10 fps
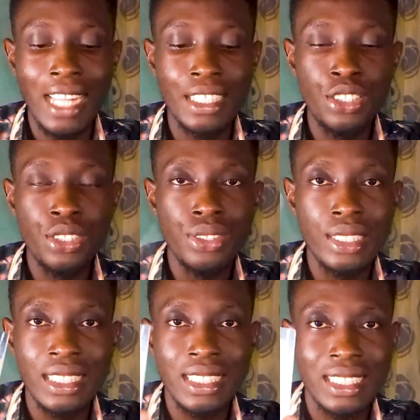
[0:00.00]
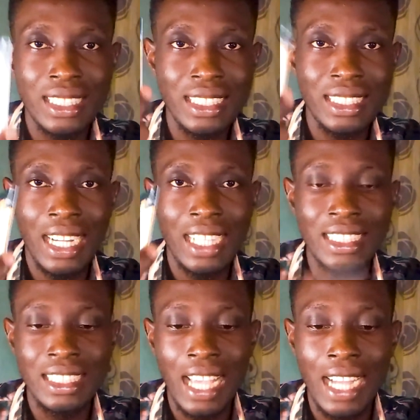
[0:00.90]
additional things inside
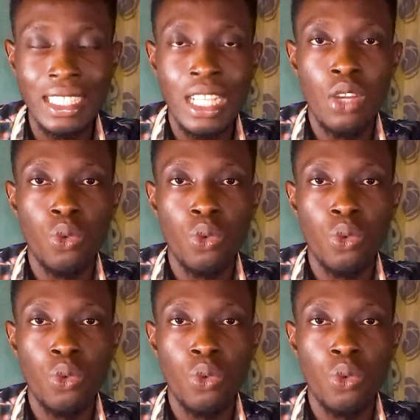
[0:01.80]
this card,